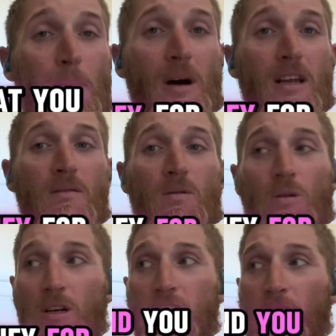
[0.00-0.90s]
money
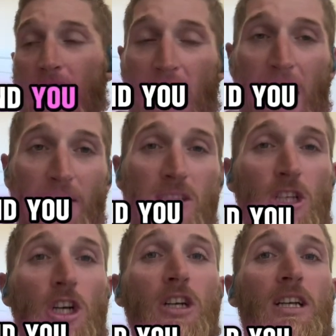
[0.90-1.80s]
for and you haven't
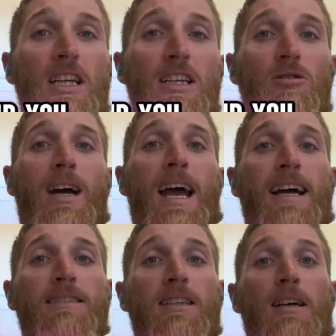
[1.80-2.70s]
turned it into an
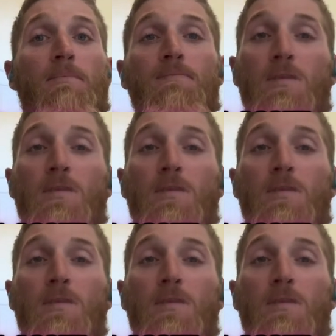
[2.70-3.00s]
asset.